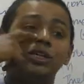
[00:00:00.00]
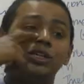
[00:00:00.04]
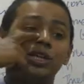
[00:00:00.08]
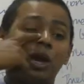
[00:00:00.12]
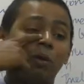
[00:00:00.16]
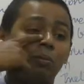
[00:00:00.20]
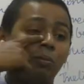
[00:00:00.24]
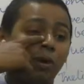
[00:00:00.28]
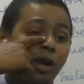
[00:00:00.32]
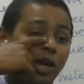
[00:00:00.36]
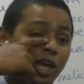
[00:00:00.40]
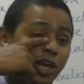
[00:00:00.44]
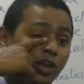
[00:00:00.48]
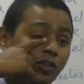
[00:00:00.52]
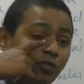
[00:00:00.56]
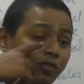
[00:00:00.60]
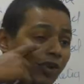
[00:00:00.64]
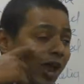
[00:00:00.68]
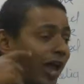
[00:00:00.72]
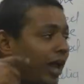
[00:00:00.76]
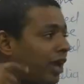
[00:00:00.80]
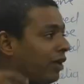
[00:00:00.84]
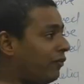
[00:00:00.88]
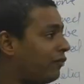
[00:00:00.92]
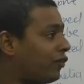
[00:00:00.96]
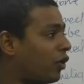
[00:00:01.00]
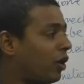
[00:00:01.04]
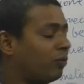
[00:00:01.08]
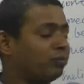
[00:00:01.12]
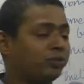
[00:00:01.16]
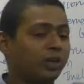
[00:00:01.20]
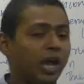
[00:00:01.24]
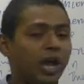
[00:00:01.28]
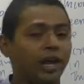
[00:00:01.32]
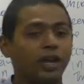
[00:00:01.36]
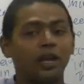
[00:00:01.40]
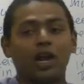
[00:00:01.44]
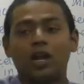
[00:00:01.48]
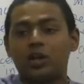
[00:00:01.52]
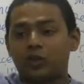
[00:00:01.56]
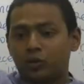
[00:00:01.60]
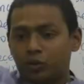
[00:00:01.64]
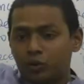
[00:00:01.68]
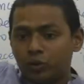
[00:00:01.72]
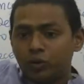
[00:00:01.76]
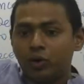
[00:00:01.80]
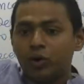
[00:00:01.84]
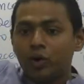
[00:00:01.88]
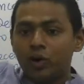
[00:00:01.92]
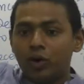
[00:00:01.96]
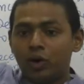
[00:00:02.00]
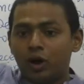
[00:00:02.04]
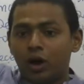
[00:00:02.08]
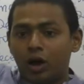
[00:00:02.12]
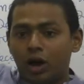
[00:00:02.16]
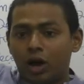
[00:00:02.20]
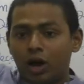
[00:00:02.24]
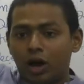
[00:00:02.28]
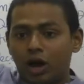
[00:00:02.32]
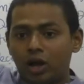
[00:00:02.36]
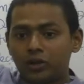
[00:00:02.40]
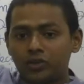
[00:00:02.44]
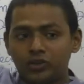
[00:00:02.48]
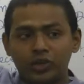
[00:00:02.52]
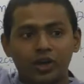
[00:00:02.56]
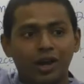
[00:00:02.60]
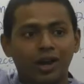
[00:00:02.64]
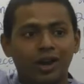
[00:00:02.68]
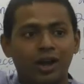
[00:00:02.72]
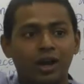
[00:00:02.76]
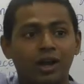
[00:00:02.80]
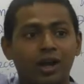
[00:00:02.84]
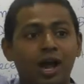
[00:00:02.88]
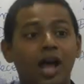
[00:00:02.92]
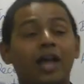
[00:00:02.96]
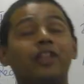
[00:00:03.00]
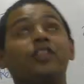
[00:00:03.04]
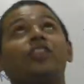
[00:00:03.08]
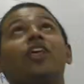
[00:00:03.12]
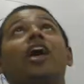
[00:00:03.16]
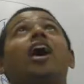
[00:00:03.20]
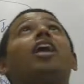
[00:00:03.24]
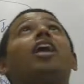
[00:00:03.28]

Somebody is flying from China to uh, Sri Lanka and they